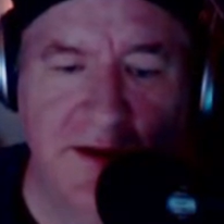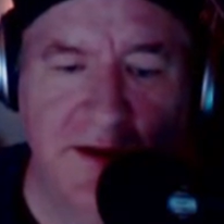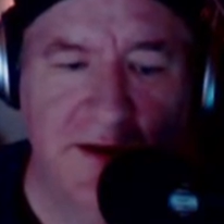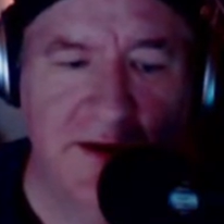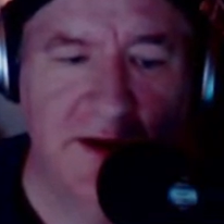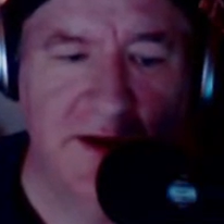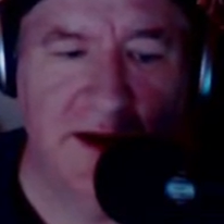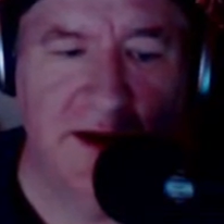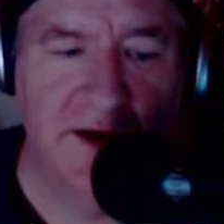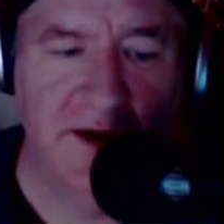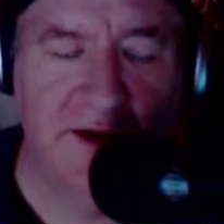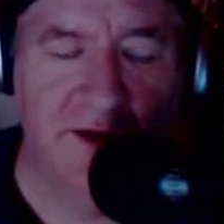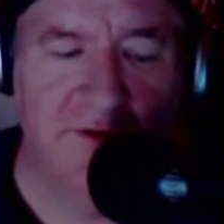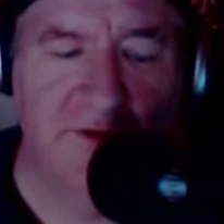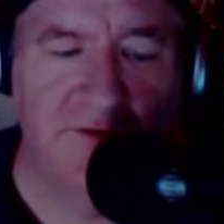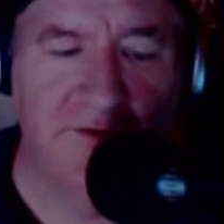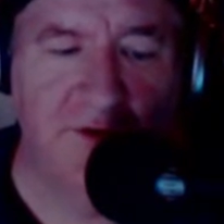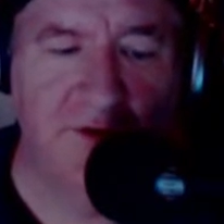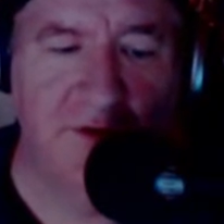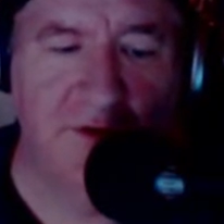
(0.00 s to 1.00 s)
Not on the
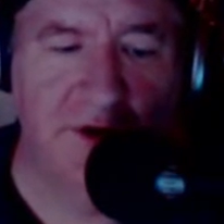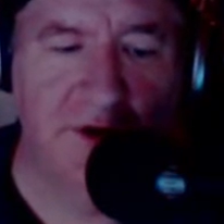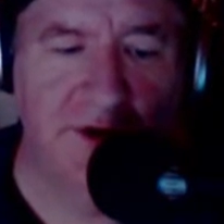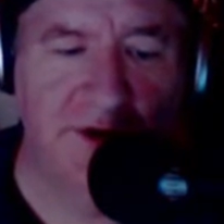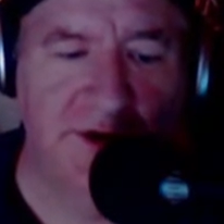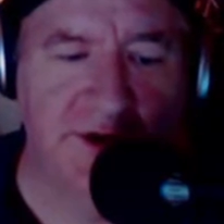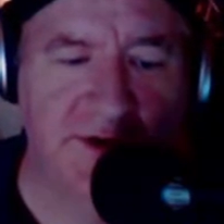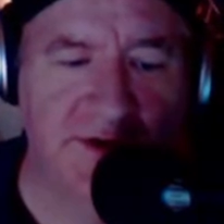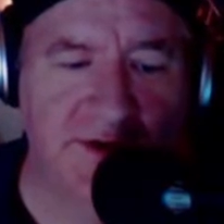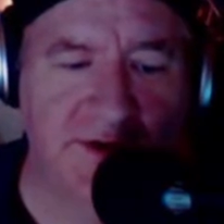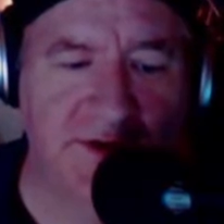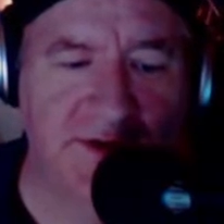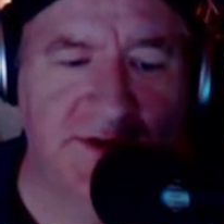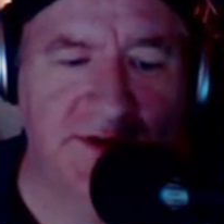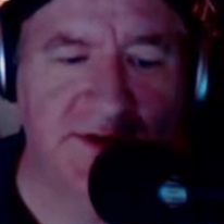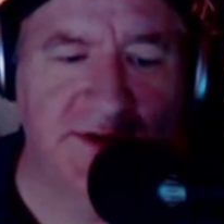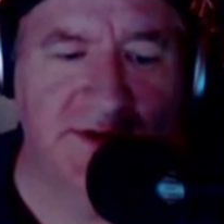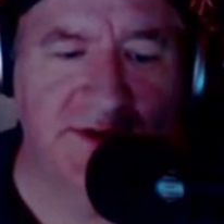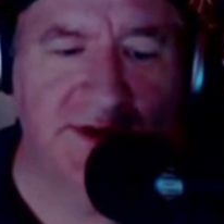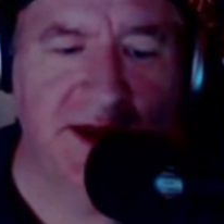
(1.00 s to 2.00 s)
floor, just
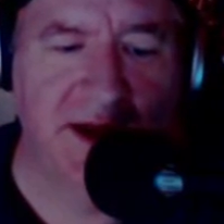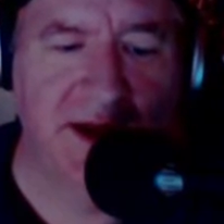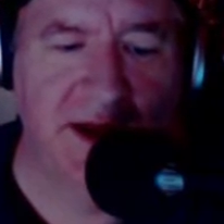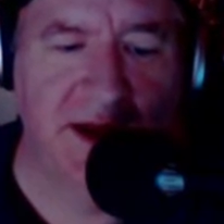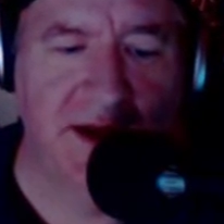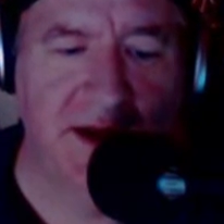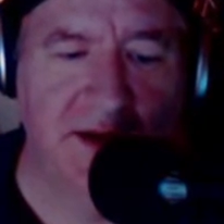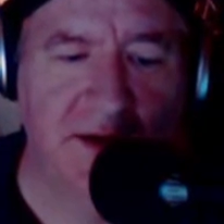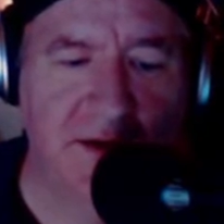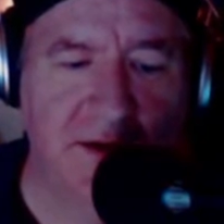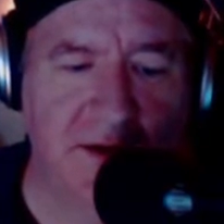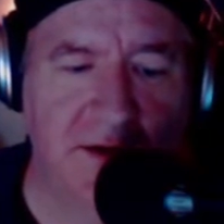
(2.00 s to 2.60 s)
sticking.